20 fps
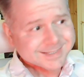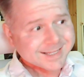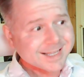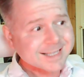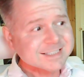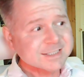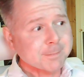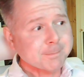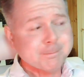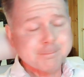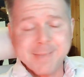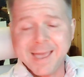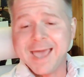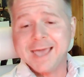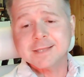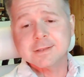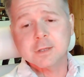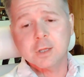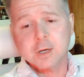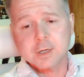It's a
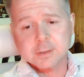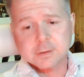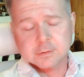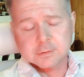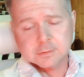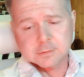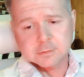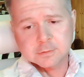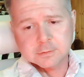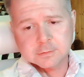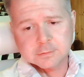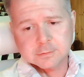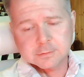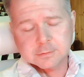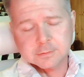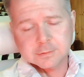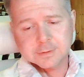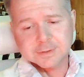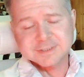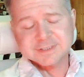bad look.
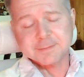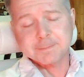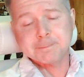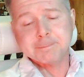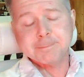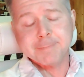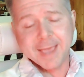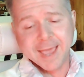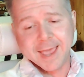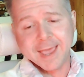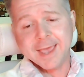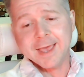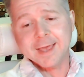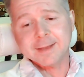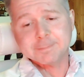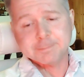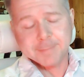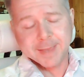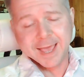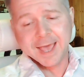This is a
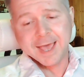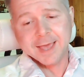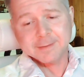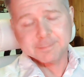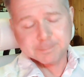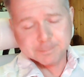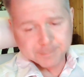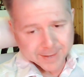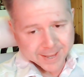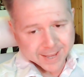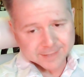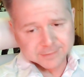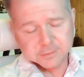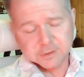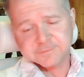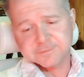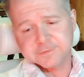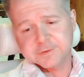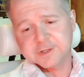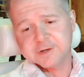bad, bad, bad
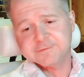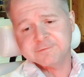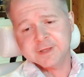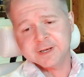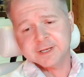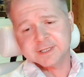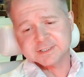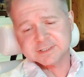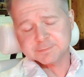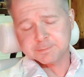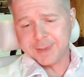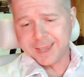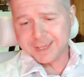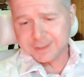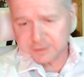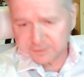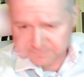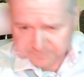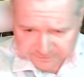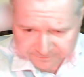look for the defendants. Bad
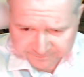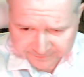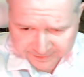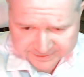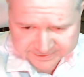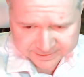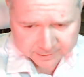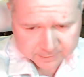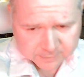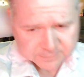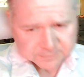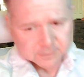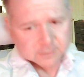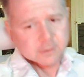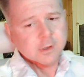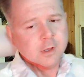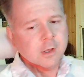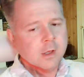look for defense counsel.